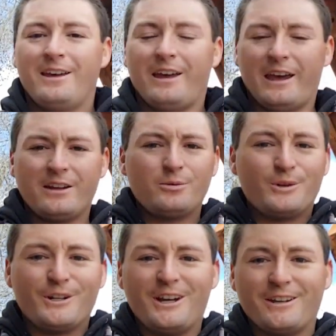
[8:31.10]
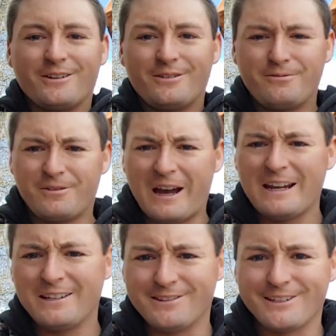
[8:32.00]
And we're done.
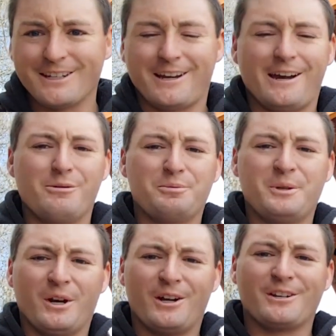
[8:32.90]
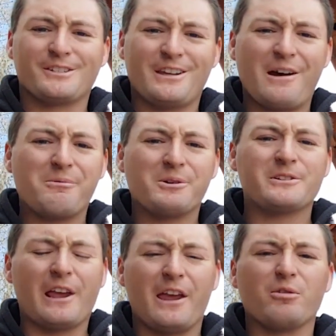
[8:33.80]
Finally, I will be honest, that
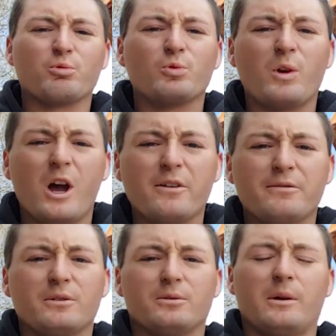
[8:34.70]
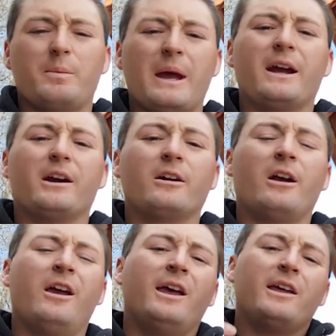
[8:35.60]
was a rough repair.
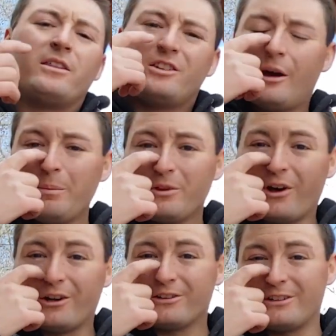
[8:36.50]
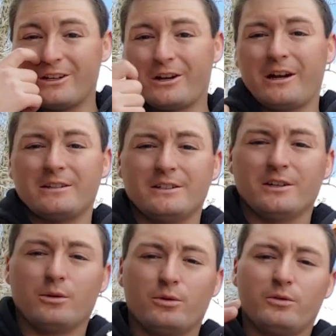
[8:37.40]
The top of the alternator has to
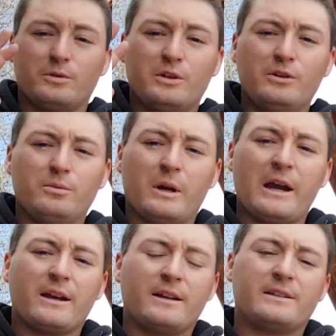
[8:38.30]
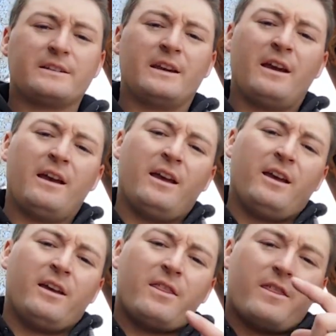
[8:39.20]
go through 2 brackets,
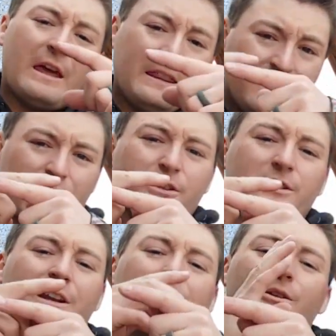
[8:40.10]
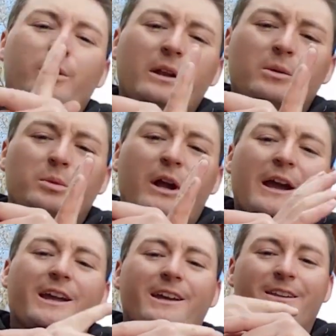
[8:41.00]
then the alternator, then a
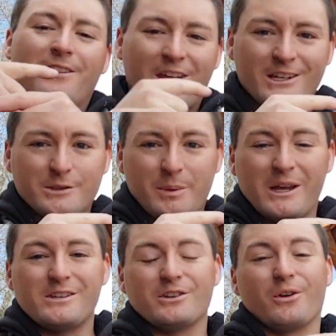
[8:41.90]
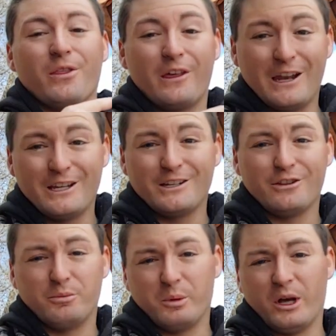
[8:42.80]
bracket, then a spacer, then into
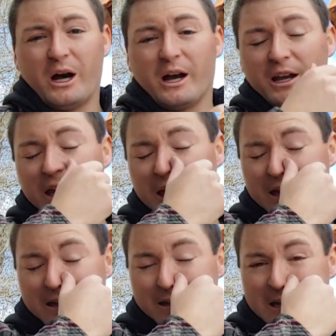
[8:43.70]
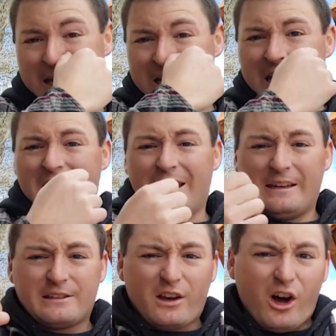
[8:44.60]
the block, and
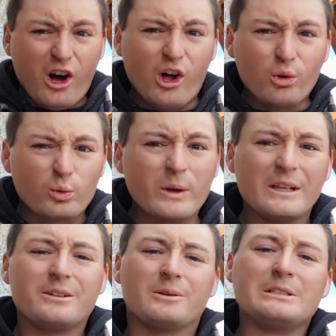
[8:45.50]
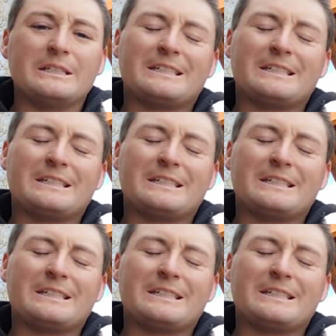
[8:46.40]
it's all really